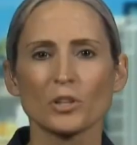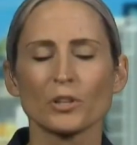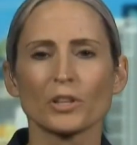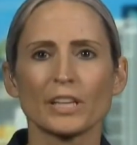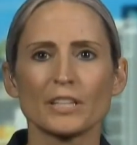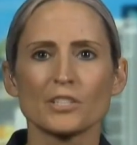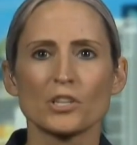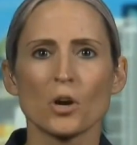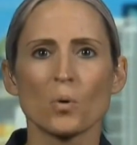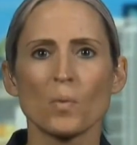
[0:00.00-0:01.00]
absolutely.
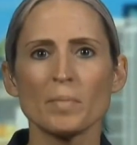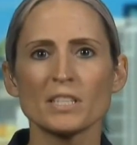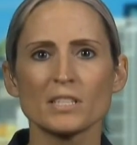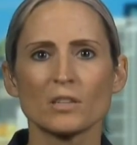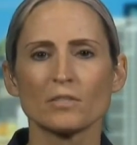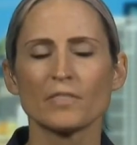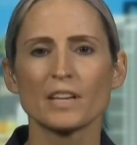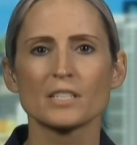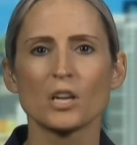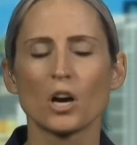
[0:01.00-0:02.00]
So women still
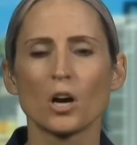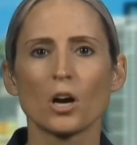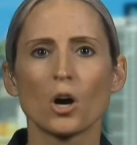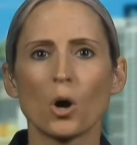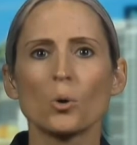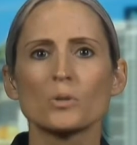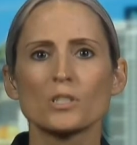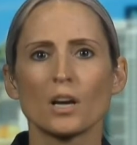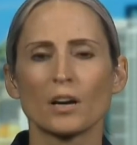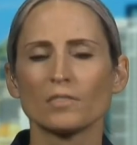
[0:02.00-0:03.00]
face a
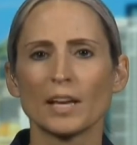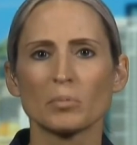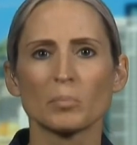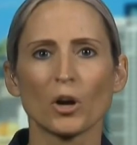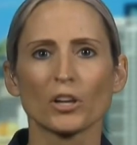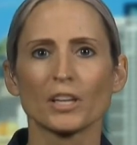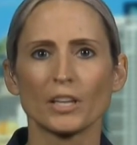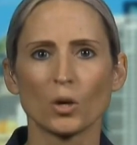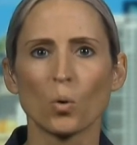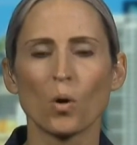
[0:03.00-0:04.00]
host of labor market
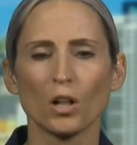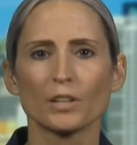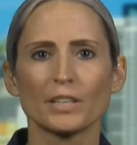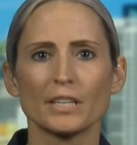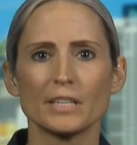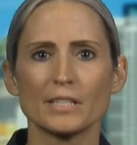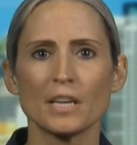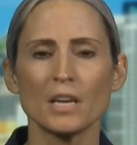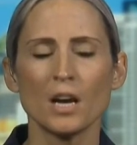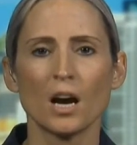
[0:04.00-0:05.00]
inequalities,
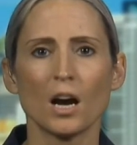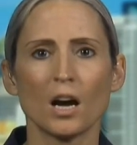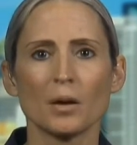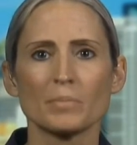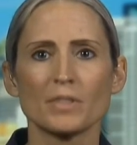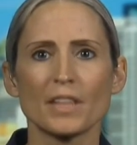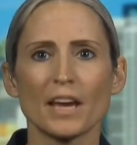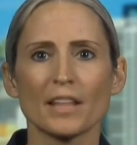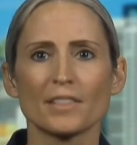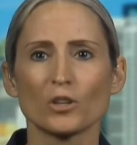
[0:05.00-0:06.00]

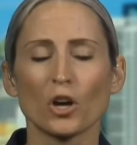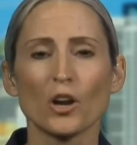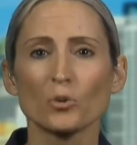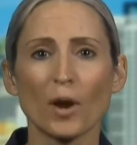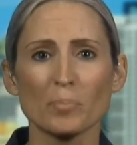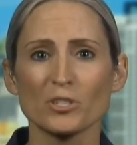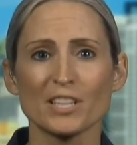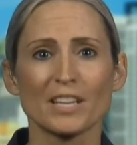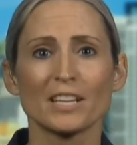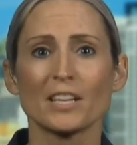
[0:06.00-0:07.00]
that they're
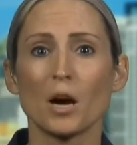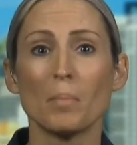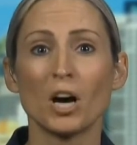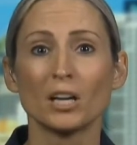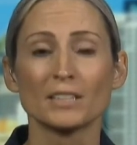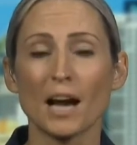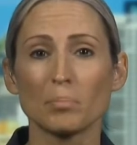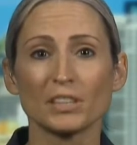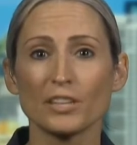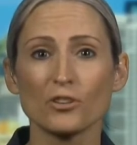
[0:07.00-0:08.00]
underrepresented among
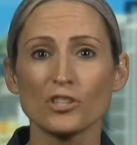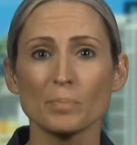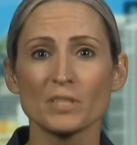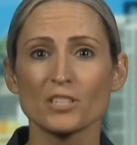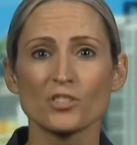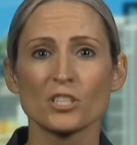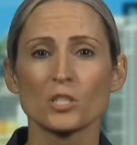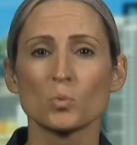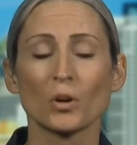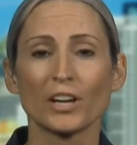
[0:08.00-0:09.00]
top leadership
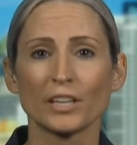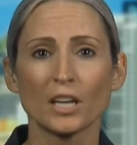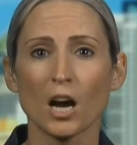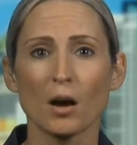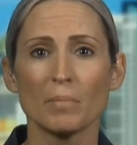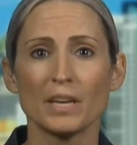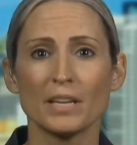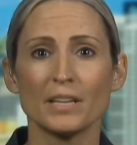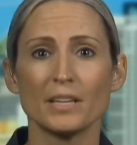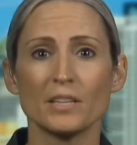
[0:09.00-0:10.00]
positions where income
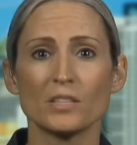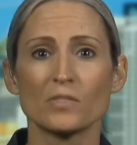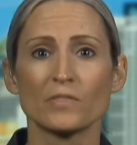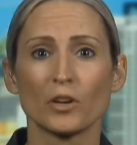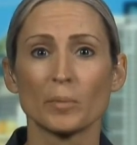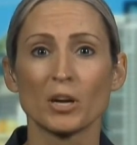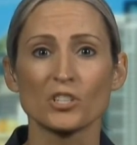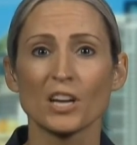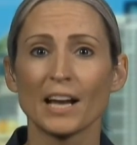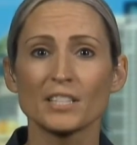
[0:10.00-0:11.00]
is very
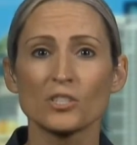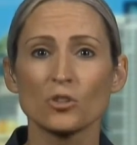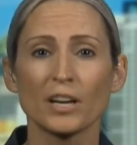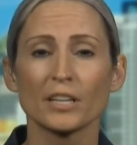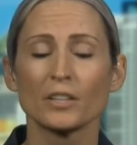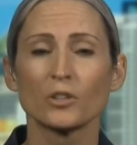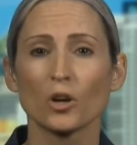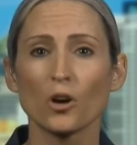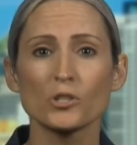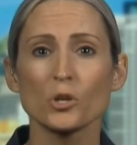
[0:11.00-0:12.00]
much concentrated.
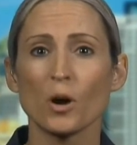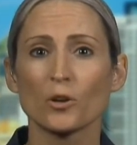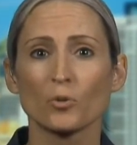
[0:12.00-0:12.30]
They're also